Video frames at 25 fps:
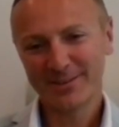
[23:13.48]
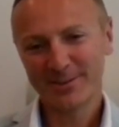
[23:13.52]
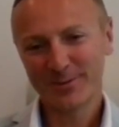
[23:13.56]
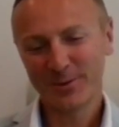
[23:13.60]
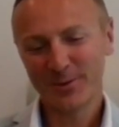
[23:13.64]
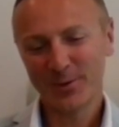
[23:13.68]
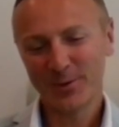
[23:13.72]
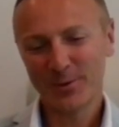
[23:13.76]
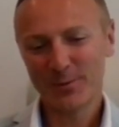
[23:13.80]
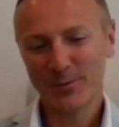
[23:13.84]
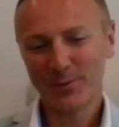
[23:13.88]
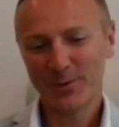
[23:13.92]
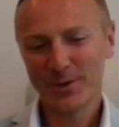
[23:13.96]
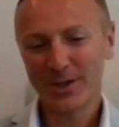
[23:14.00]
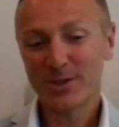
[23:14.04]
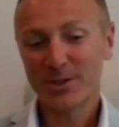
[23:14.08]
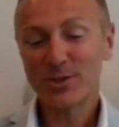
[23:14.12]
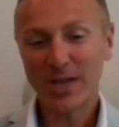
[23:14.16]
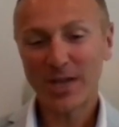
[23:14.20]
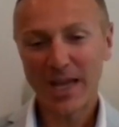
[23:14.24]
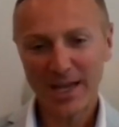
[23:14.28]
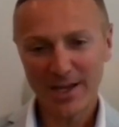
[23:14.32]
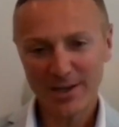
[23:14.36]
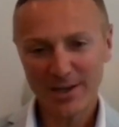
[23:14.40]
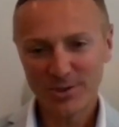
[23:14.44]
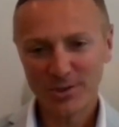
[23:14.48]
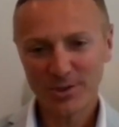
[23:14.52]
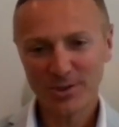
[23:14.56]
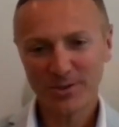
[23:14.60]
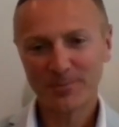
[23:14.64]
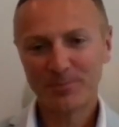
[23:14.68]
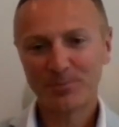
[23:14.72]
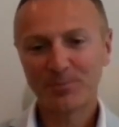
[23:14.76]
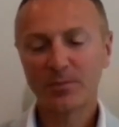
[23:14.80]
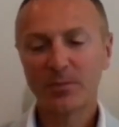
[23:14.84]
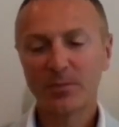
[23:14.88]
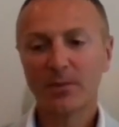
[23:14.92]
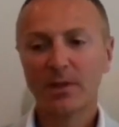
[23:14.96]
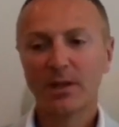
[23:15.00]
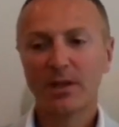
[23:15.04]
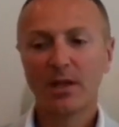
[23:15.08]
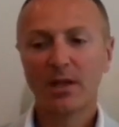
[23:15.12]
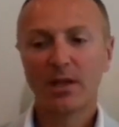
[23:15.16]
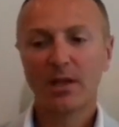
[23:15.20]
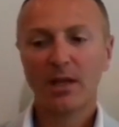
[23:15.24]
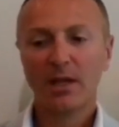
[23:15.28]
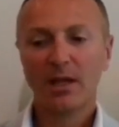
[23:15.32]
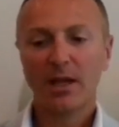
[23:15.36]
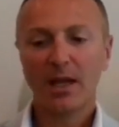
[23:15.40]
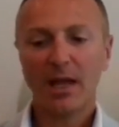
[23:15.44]
go for a change,
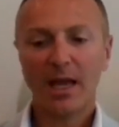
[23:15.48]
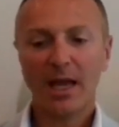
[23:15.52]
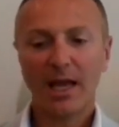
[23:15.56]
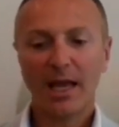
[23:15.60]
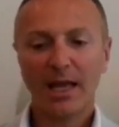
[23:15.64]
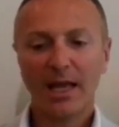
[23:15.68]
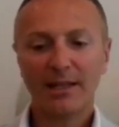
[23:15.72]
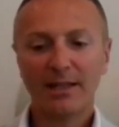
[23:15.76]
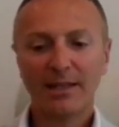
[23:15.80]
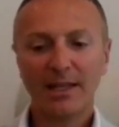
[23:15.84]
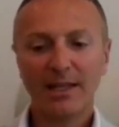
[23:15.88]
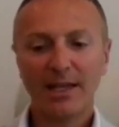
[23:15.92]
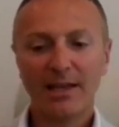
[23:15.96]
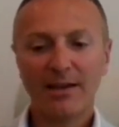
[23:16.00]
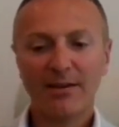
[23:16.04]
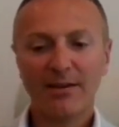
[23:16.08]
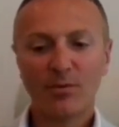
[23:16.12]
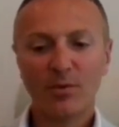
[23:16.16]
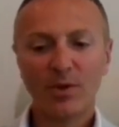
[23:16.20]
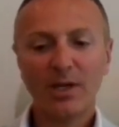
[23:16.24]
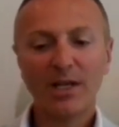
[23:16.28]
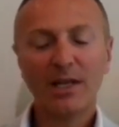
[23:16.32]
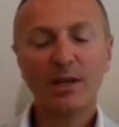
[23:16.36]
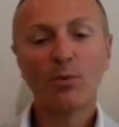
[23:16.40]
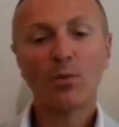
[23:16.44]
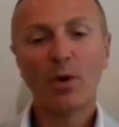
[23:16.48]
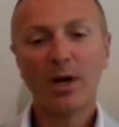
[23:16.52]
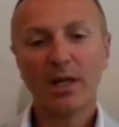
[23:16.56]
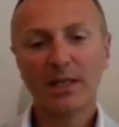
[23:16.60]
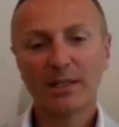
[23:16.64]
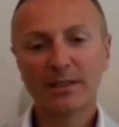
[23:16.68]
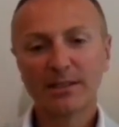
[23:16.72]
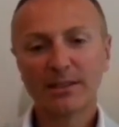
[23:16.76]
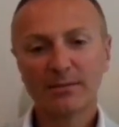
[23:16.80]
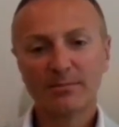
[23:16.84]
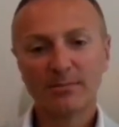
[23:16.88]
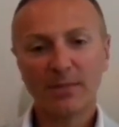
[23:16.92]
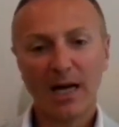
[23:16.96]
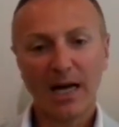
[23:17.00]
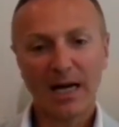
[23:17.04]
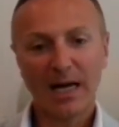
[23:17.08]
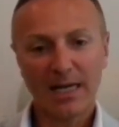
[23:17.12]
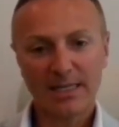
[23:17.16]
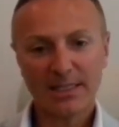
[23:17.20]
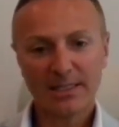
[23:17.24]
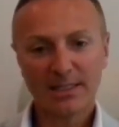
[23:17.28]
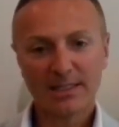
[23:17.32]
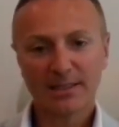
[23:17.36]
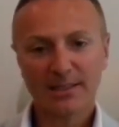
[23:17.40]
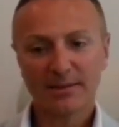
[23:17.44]
and they really welcomed
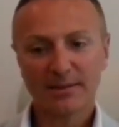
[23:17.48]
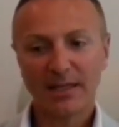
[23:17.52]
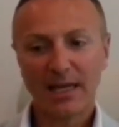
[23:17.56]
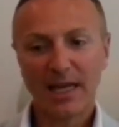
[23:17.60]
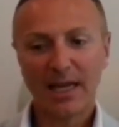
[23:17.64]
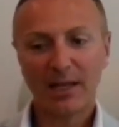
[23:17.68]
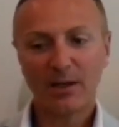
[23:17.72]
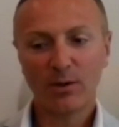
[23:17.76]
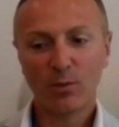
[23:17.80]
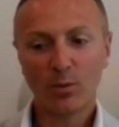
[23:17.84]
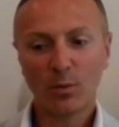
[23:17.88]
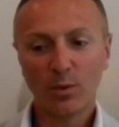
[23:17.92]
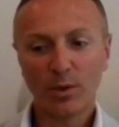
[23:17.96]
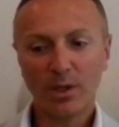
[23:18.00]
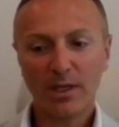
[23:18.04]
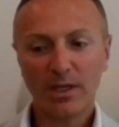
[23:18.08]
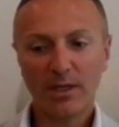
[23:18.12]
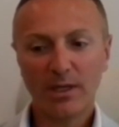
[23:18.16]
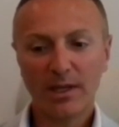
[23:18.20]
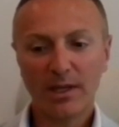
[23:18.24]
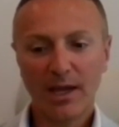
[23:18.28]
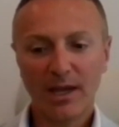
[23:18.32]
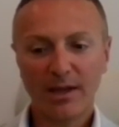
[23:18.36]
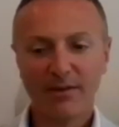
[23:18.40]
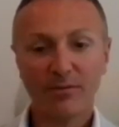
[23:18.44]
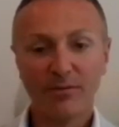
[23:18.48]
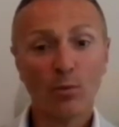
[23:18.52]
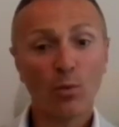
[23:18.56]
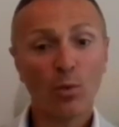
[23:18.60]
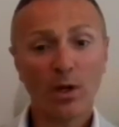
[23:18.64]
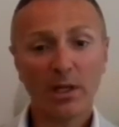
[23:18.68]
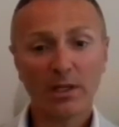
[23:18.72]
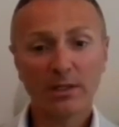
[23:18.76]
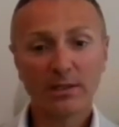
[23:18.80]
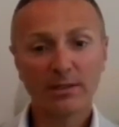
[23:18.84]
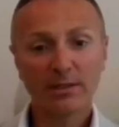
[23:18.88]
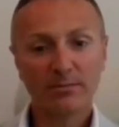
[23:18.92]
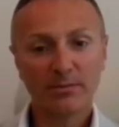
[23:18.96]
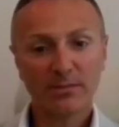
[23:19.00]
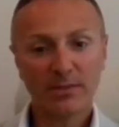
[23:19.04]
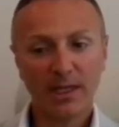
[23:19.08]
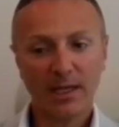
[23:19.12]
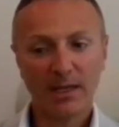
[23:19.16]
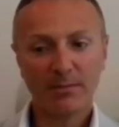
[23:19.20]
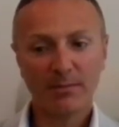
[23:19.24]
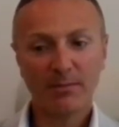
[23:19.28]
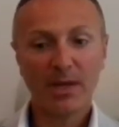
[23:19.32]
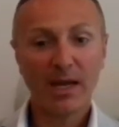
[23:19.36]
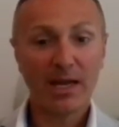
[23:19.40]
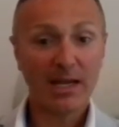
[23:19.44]
us, and we have welcomed
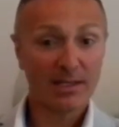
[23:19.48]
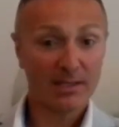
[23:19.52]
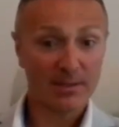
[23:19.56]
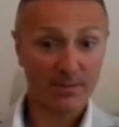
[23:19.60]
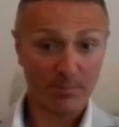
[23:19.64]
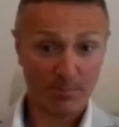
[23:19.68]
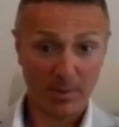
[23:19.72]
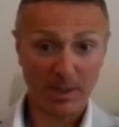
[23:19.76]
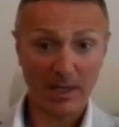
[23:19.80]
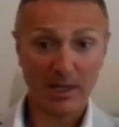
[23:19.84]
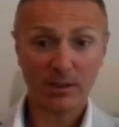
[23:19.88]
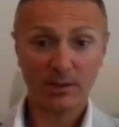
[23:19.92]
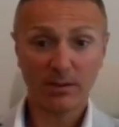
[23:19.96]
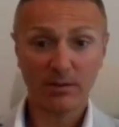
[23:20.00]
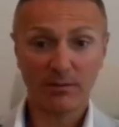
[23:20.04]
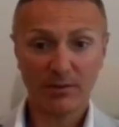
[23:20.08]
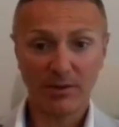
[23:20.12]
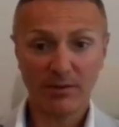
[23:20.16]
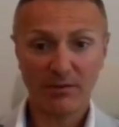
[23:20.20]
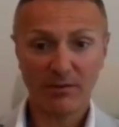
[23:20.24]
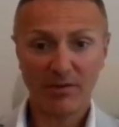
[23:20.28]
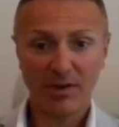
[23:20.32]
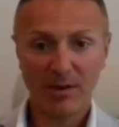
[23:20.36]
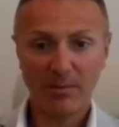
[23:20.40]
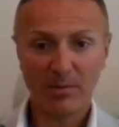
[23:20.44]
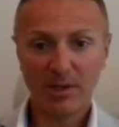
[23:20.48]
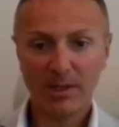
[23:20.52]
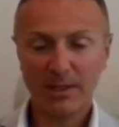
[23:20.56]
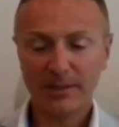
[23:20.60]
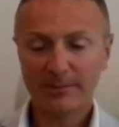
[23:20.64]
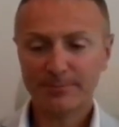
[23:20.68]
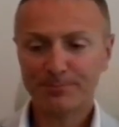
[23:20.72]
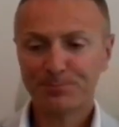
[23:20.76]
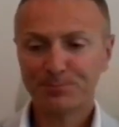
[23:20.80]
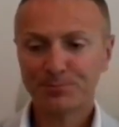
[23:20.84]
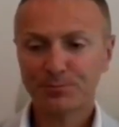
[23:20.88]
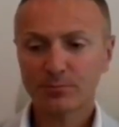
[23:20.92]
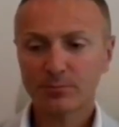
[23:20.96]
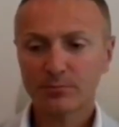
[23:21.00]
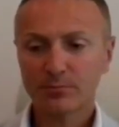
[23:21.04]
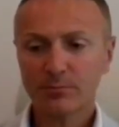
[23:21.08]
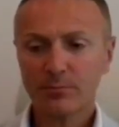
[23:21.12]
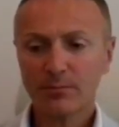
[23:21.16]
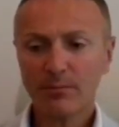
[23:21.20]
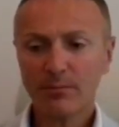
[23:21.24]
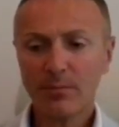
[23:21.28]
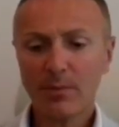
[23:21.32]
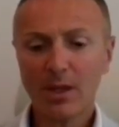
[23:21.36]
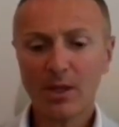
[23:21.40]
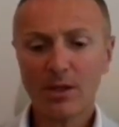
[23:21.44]
them as part of the family.
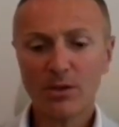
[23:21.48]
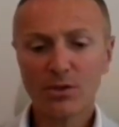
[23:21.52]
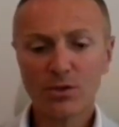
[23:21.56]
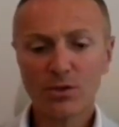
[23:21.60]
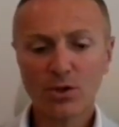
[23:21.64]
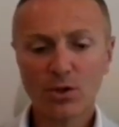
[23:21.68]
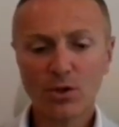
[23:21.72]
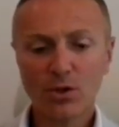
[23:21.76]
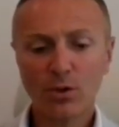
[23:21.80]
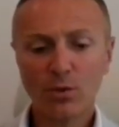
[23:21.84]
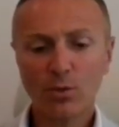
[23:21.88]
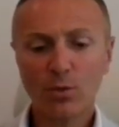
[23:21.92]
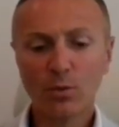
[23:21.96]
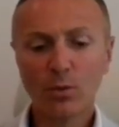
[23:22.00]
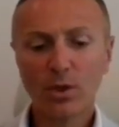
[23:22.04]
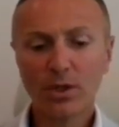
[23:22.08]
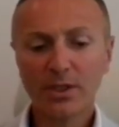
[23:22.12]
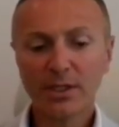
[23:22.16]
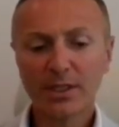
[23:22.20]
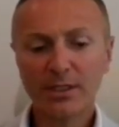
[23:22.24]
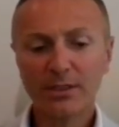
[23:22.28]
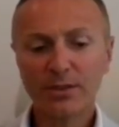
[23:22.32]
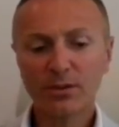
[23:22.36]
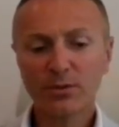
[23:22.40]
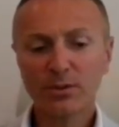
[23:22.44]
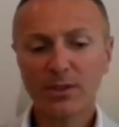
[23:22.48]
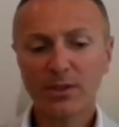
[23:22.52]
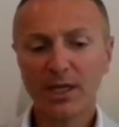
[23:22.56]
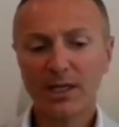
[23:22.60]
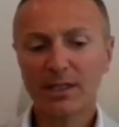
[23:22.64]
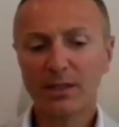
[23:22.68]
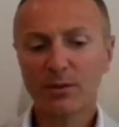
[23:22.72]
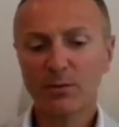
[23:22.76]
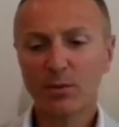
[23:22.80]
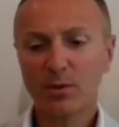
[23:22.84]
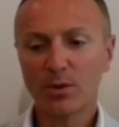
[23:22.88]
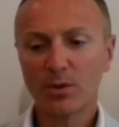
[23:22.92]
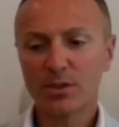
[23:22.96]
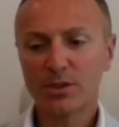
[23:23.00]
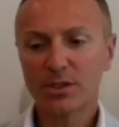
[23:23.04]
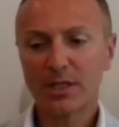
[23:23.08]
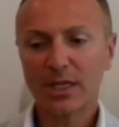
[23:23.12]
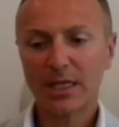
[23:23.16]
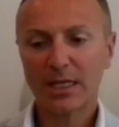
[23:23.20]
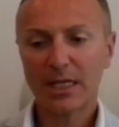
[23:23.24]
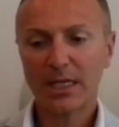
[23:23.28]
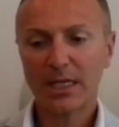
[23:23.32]
So working together was